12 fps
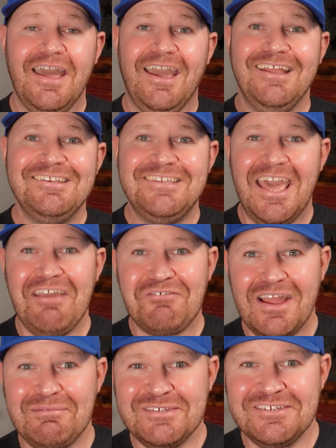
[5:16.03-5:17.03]
And Dave
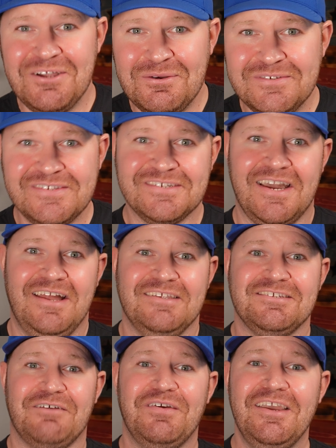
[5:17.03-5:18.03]
Ramsey knows this kind of
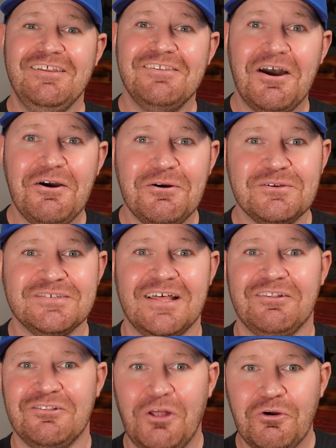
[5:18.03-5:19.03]
stuff. He knows
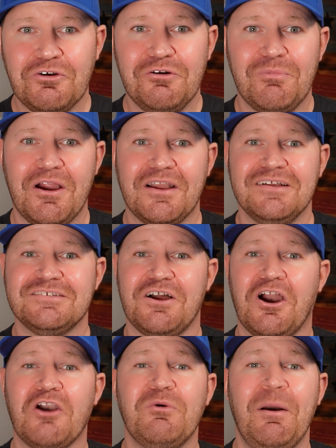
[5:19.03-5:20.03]
that local markets
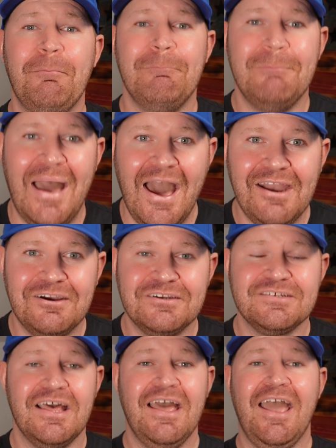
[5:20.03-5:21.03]
are what
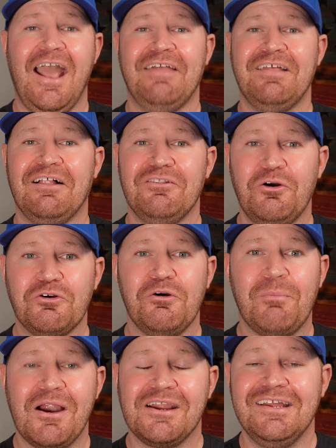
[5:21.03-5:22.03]
matters and that local
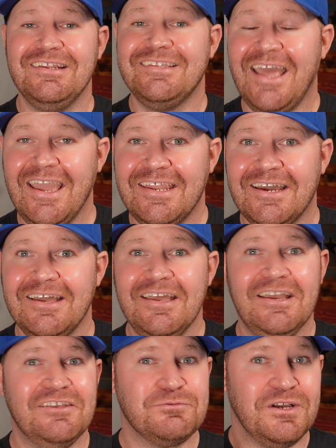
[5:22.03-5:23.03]
market data
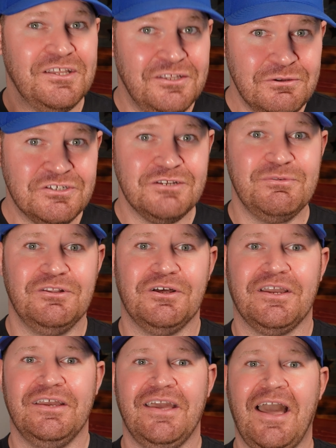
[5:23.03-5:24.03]
is what you should be
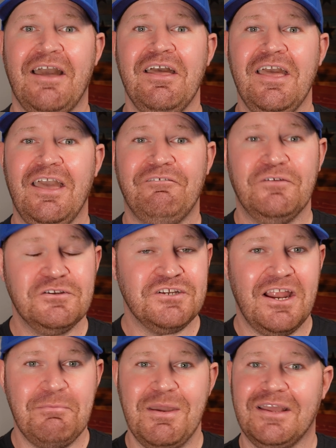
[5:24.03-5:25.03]
looking at if you're
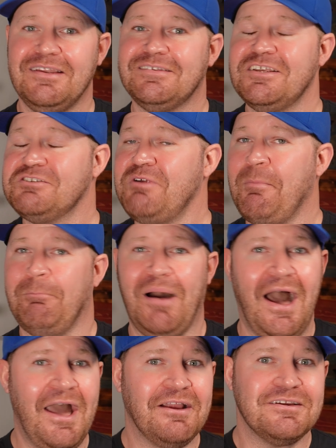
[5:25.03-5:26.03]
trying to make a decision about
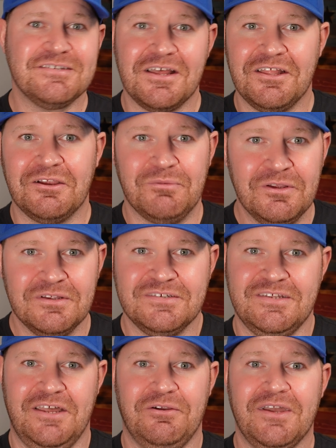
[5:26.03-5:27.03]
buying or selling real
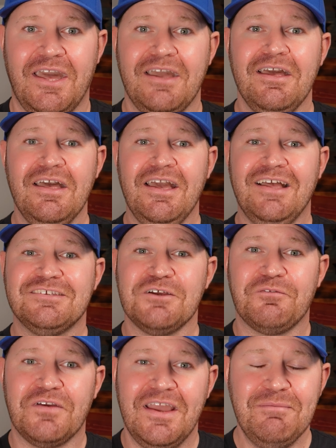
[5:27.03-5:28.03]
estate, okay? And so
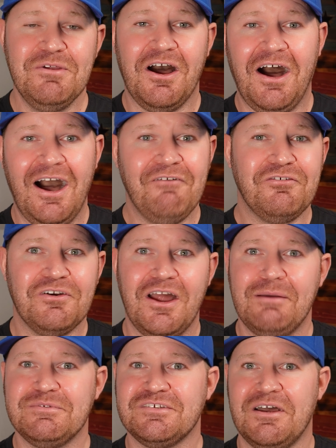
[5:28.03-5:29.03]
for him to offer
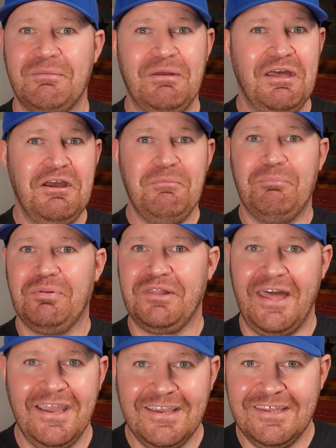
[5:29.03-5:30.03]
up some
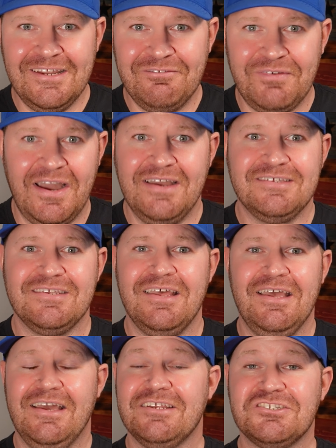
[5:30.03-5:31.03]
blanket advice,
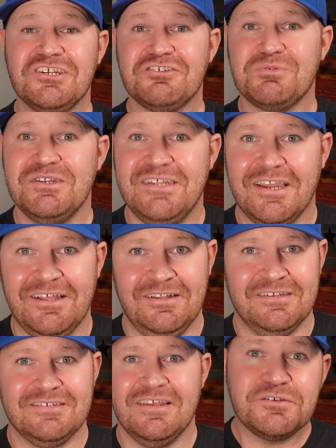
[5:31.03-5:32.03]
it's just
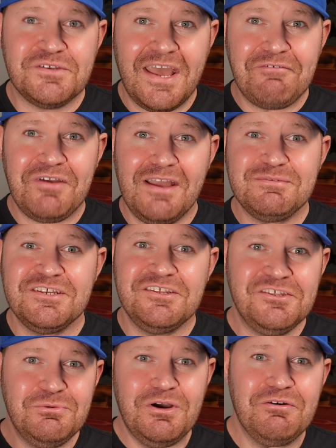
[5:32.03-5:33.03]
ridiculous. So Dave Ramsey,
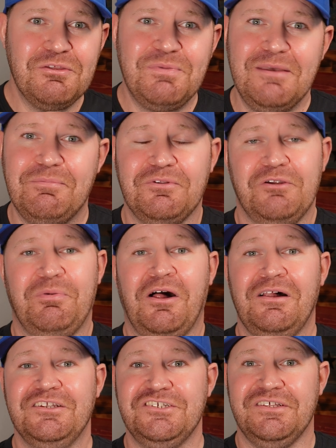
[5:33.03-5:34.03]
you owe the people an
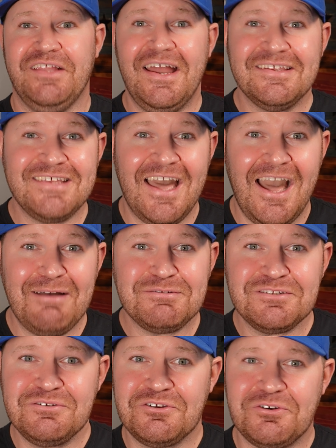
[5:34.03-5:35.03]
apology. That is
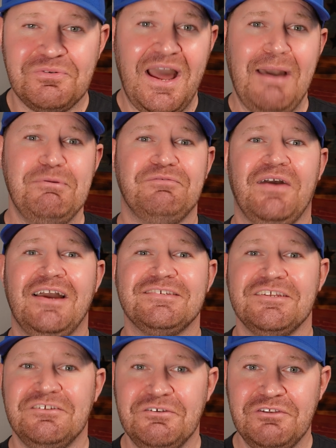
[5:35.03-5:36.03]
absolute crap advice
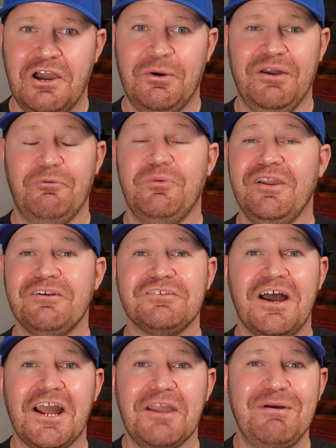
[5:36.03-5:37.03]
and you know it. We are
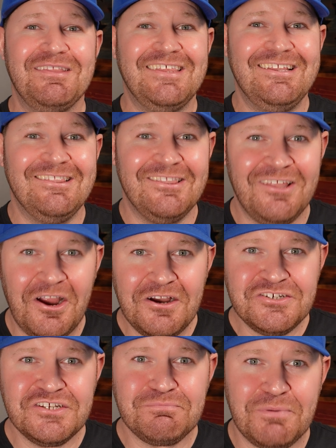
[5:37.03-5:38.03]
talking about the
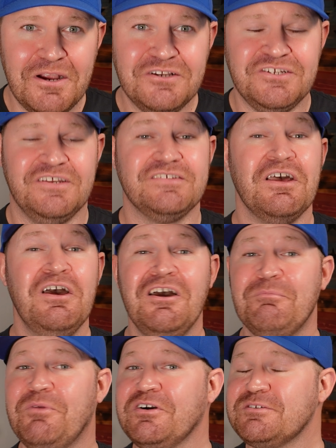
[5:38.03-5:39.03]
largest purchase
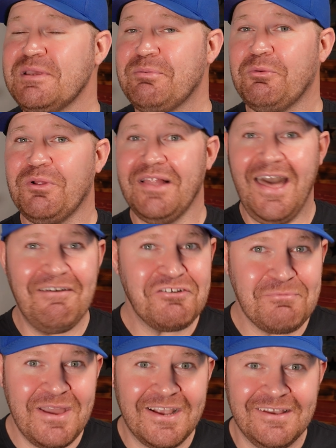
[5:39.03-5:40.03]
most people will
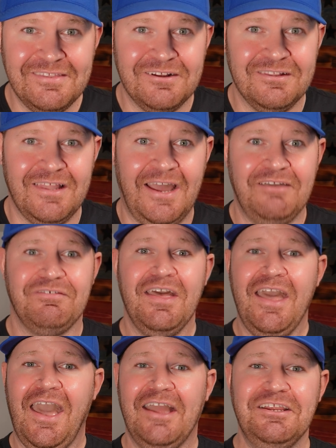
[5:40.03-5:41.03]
ever make in their life
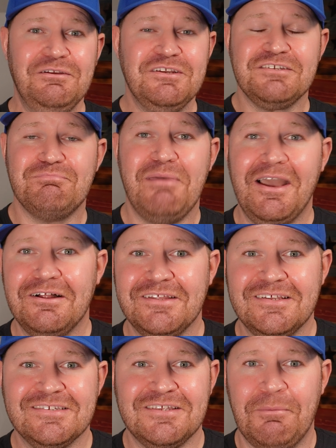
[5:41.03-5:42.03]
and you just mailed
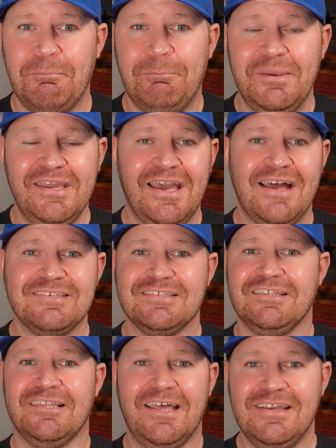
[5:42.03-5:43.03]
in some BS
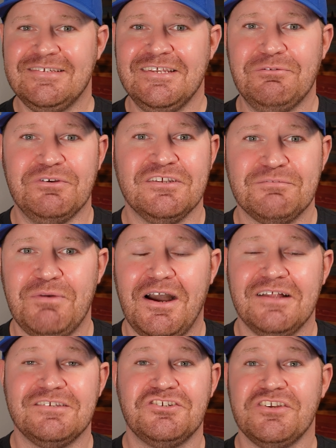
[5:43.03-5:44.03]
lazy
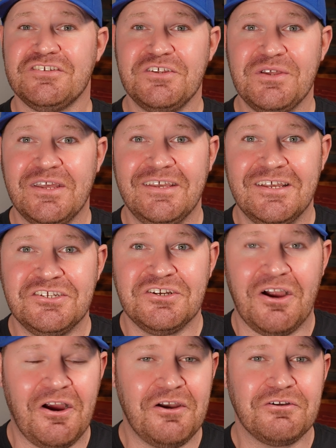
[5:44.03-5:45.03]
response just so you could get
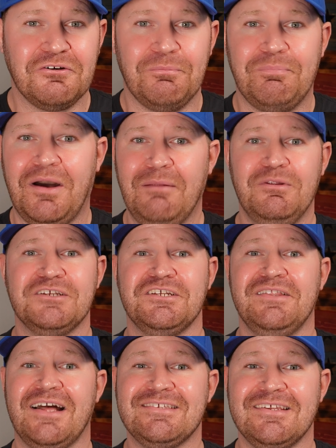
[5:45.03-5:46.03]
your article published
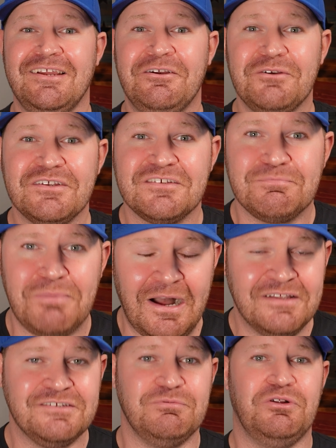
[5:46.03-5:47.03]
and that's
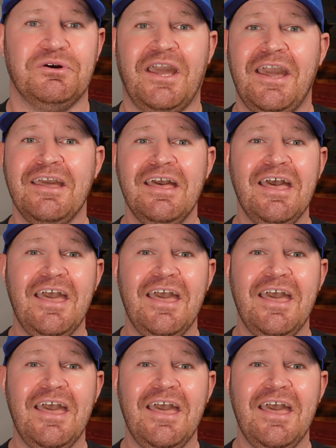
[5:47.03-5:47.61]
irresponsible, okay?